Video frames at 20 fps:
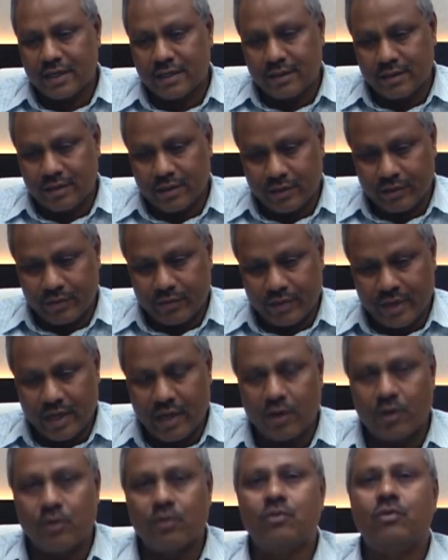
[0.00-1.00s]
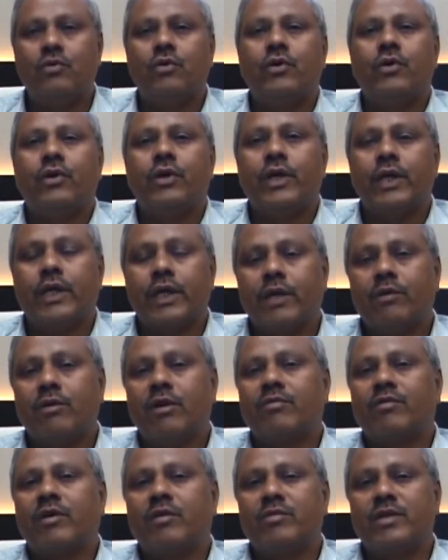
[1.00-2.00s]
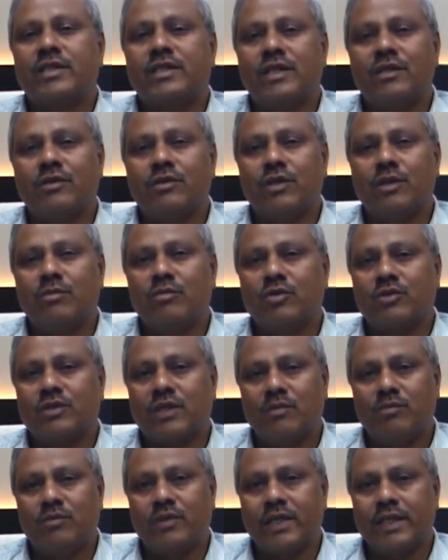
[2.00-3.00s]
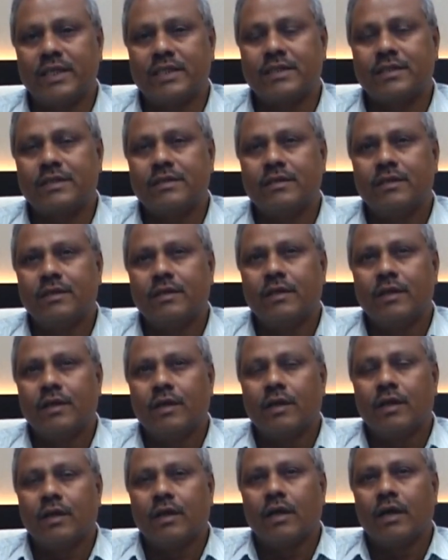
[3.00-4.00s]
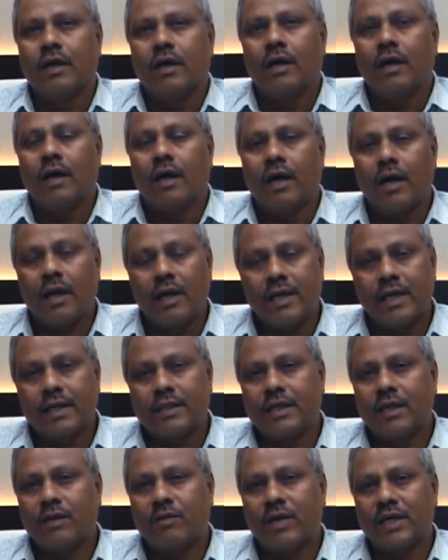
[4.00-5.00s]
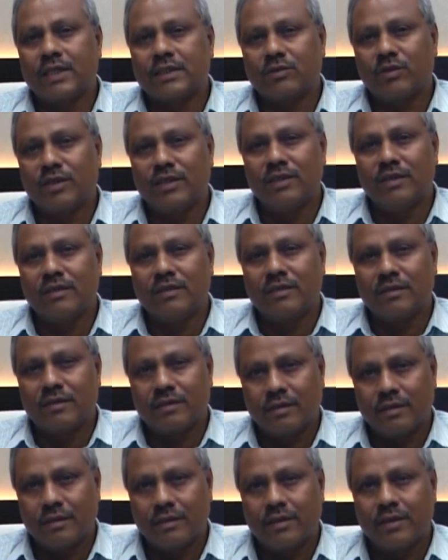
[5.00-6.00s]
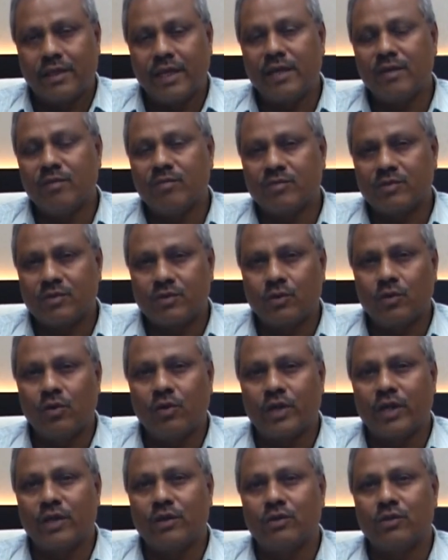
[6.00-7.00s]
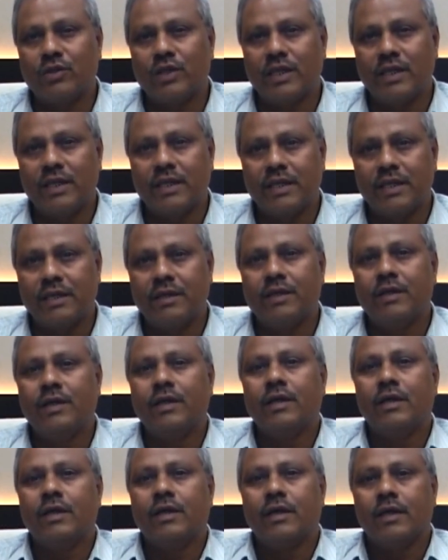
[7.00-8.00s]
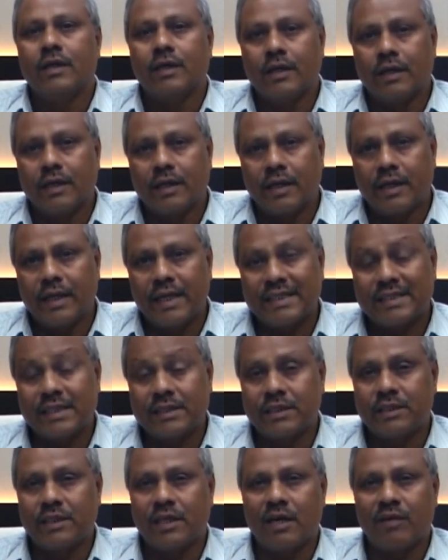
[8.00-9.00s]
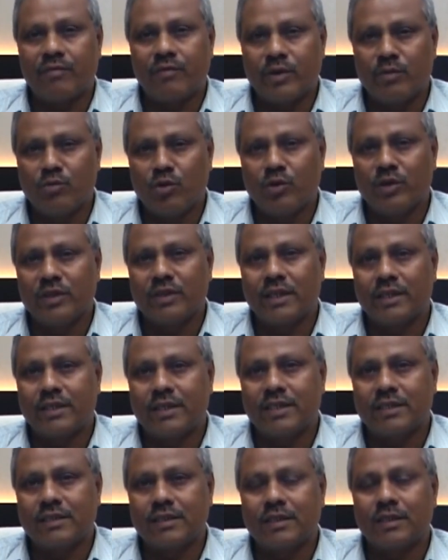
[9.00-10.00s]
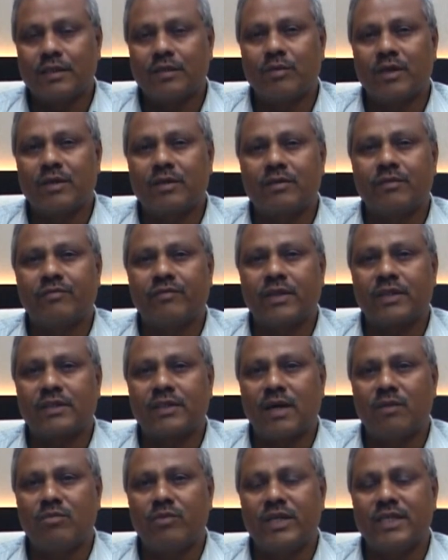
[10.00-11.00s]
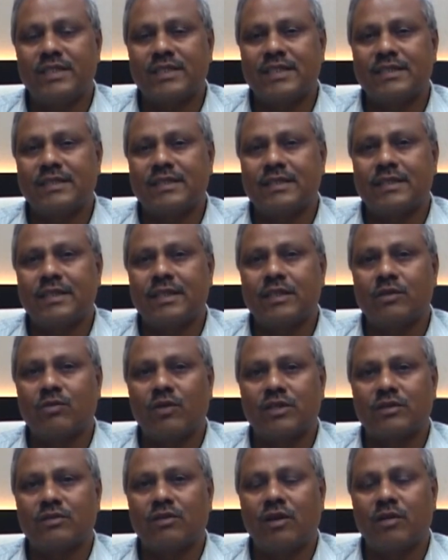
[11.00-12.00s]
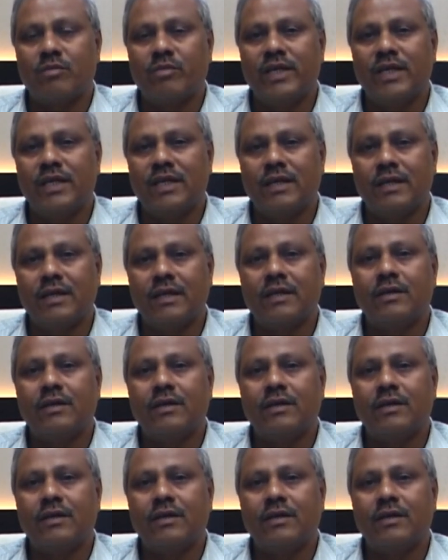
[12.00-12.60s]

and we have given permission to remove some trees. Earlier there was one team to look into the necessity of removing the trees, but for some reasons it was not being